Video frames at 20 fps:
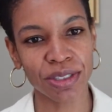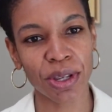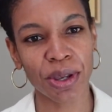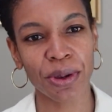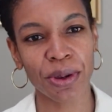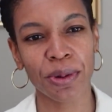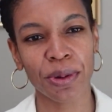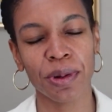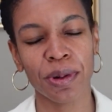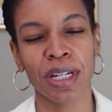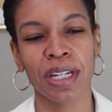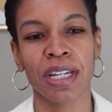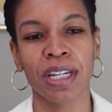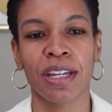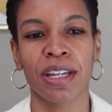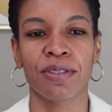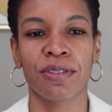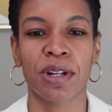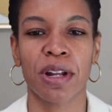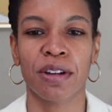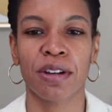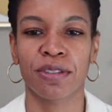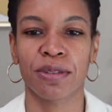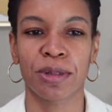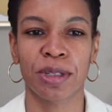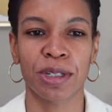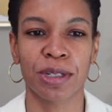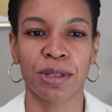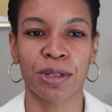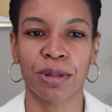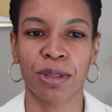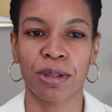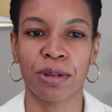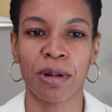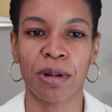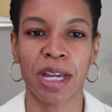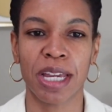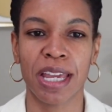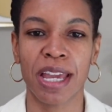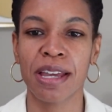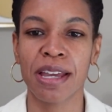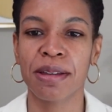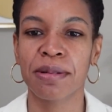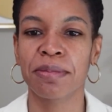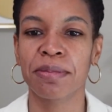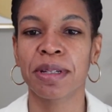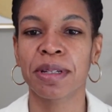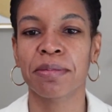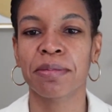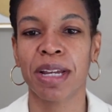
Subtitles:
So if you're not familiar with who I am,